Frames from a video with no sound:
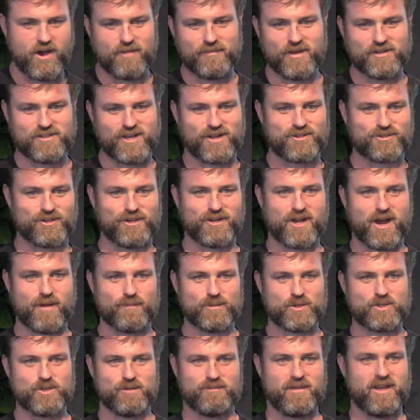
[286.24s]
Essentially
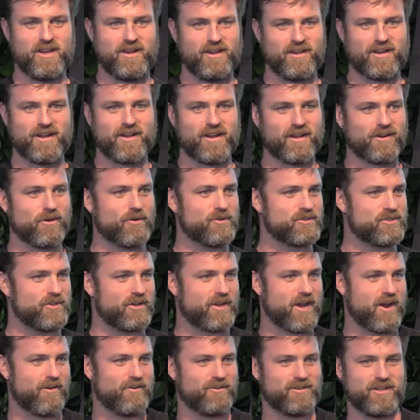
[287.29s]
comes to me and then goes to
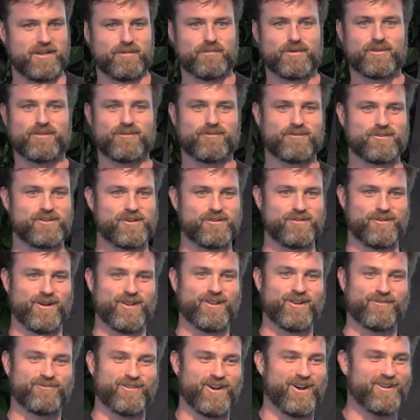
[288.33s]
Karen Deep, sitting there
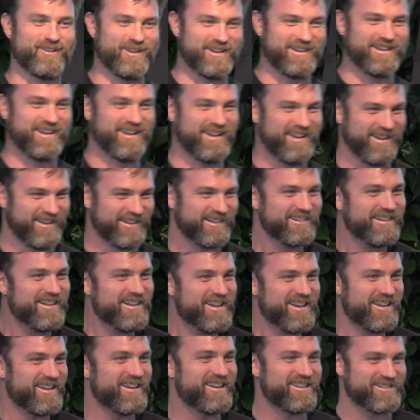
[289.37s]
in the front.
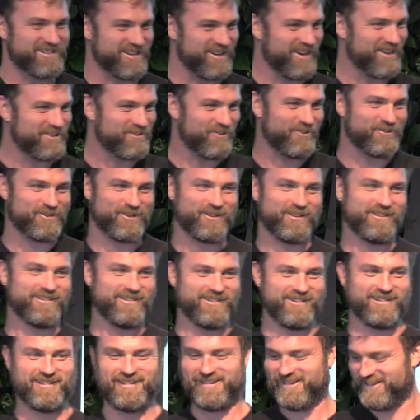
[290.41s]
See, I told you.
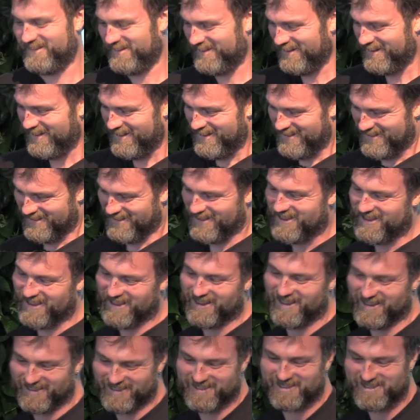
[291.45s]

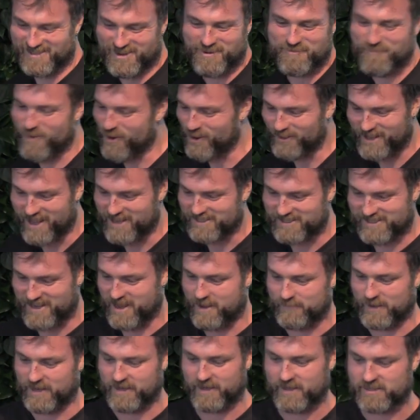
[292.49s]
So more or less,
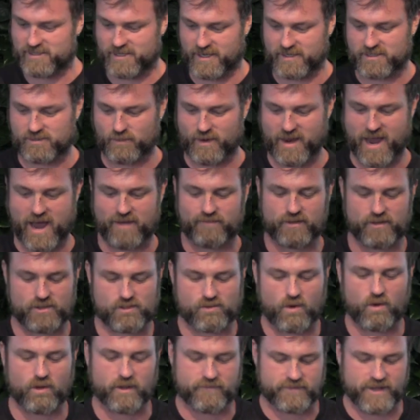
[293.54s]
we have
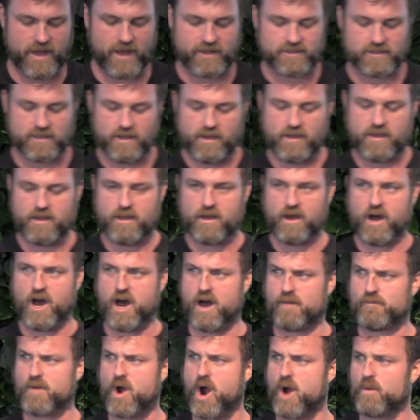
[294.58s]
control of that.
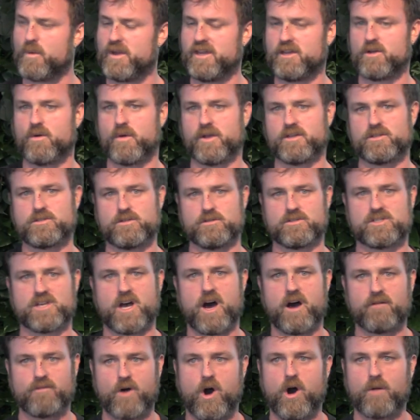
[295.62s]
Are we going to
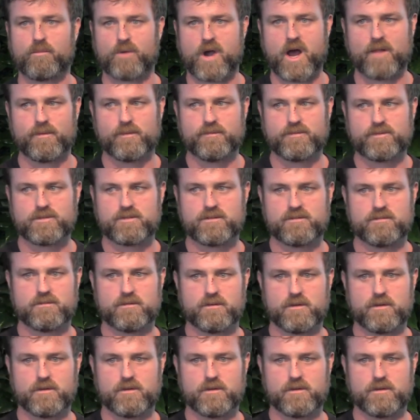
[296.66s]
solve all problems?